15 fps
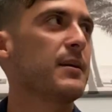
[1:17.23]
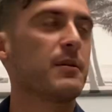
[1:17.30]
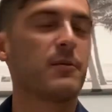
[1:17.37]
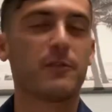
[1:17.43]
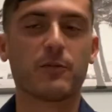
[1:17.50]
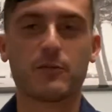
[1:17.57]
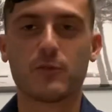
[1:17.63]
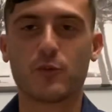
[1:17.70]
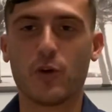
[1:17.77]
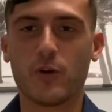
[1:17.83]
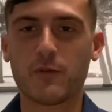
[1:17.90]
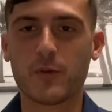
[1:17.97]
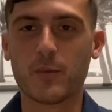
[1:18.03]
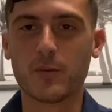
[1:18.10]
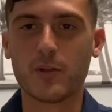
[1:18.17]
But going
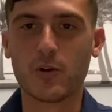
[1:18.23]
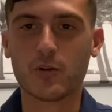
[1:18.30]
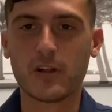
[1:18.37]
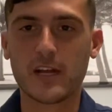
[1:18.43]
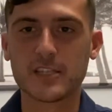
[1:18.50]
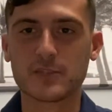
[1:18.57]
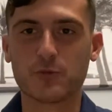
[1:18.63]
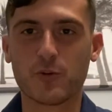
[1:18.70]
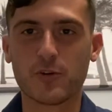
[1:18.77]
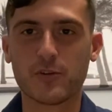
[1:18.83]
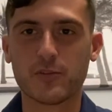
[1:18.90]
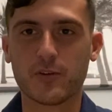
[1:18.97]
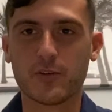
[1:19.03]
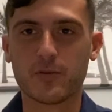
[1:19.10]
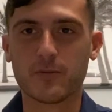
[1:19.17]
from a low class
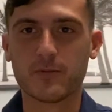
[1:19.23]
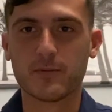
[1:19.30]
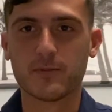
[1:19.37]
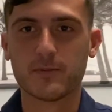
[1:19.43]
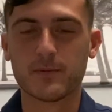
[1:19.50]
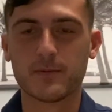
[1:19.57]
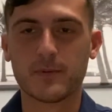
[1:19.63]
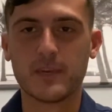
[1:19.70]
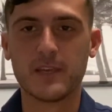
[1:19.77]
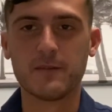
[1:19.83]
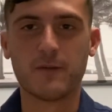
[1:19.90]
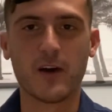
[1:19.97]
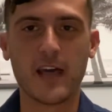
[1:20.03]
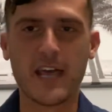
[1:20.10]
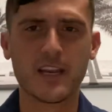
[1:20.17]
warrior though, he
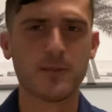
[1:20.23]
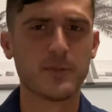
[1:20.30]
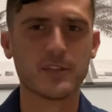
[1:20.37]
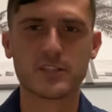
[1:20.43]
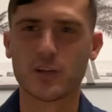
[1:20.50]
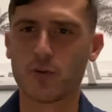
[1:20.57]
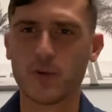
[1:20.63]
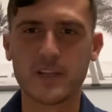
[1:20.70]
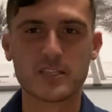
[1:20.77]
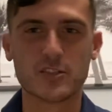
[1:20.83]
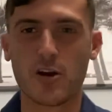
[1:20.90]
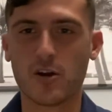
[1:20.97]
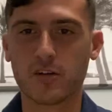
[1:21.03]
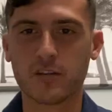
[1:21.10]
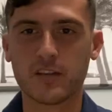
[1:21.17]
fought enemies that are way
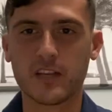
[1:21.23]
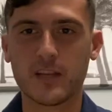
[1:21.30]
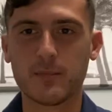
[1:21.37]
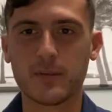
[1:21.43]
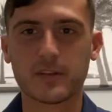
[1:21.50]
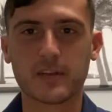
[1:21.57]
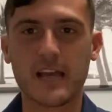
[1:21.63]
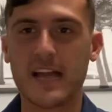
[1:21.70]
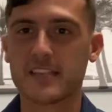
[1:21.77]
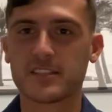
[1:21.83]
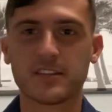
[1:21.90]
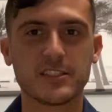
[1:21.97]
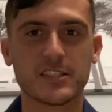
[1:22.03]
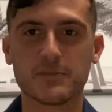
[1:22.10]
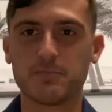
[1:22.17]
stronger than him and
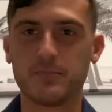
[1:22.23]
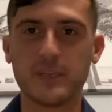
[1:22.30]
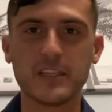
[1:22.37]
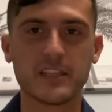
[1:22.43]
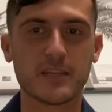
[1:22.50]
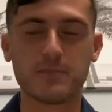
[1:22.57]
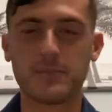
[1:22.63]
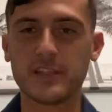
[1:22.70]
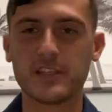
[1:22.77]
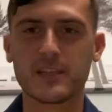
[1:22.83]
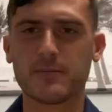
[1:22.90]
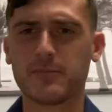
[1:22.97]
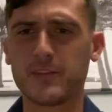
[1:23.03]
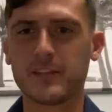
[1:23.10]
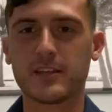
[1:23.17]
constantly just beat them,
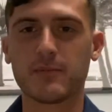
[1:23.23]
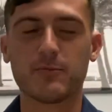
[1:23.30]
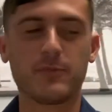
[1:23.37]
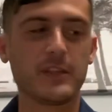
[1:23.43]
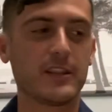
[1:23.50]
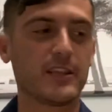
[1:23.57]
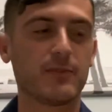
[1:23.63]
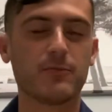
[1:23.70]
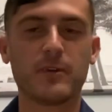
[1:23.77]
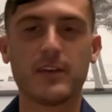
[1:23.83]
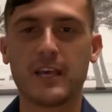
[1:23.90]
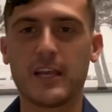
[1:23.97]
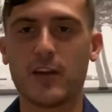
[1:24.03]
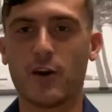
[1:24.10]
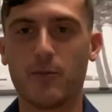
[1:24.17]

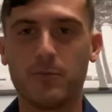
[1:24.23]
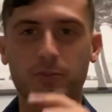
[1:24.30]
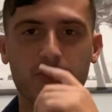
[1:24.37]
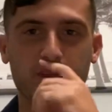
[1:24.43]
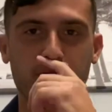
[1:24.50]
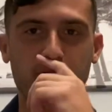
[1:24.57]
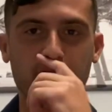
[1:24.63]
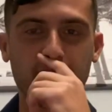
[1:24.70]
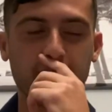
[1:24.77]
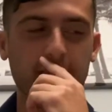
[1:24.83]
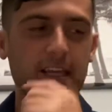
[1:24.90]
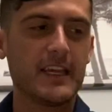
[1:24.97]
and humbled them, right?